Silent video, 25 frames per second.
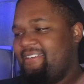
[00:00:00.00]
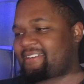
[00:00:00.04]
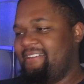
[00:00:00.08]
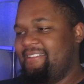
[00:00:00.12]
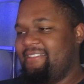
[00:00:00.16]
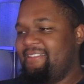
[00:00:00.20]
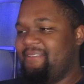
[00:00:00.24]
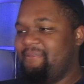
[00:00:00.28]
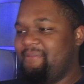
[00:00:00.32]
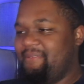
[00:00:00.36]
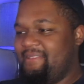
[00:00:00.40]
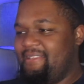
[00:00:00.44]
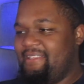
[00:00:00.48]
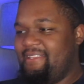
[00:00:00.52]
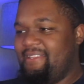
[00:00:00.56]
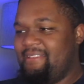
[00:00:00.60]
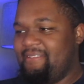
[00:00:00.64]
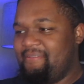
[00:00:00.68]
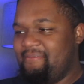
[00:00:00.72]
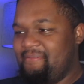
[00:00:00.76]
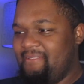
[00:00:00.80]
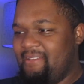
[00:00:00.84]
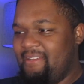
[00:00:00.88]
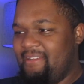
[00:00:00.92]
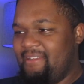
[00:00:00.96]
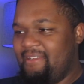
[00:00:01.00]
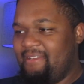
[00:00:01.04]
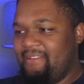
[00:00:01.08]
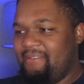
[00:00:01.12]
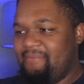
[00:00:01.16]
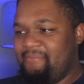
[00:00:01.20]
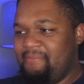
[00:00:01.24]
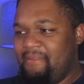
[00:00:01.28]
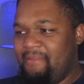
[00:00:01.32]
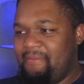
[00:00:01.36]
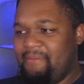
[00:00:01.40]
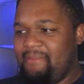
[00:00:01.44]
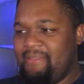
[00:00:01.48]
that we did
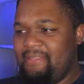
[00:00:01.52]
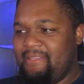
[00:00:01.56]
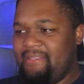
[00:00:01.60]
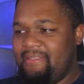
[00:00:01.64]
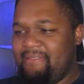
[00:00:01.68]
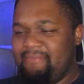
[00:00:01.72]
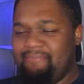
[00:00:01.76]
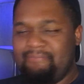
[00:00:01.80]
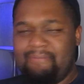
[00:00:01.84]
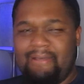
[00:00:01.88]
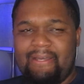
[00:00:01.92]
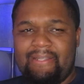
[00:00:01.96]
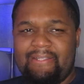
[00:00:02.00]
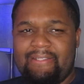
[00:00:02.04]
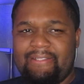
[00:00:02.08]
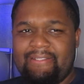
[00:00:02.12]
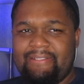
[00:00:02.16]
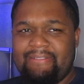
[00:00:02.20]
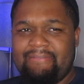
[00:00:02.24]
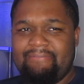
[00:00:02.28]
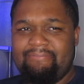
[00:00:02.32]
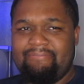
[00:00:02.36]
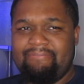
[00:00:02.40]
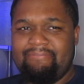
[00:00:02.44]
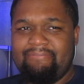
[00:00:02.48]
maybe about